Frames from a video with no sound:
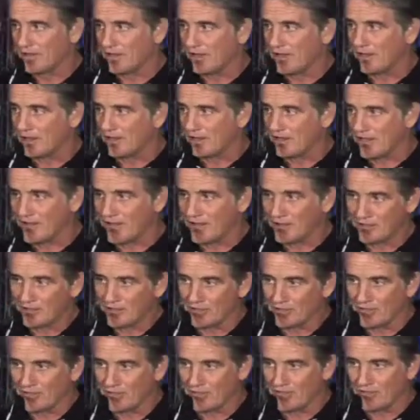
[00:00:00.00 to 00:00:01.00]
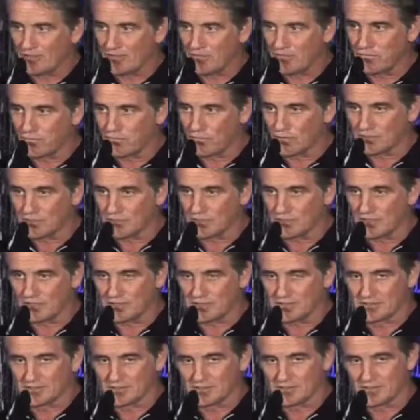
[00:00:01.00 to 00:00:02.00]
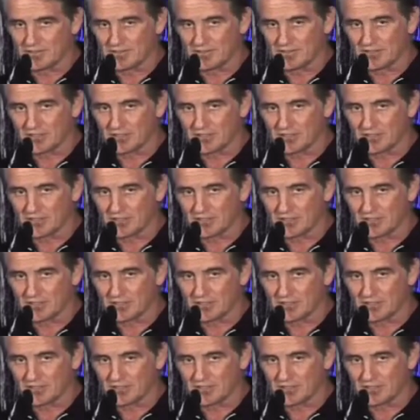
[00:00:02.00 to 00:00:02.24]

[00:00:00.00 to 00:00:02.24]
and he had the unfortunate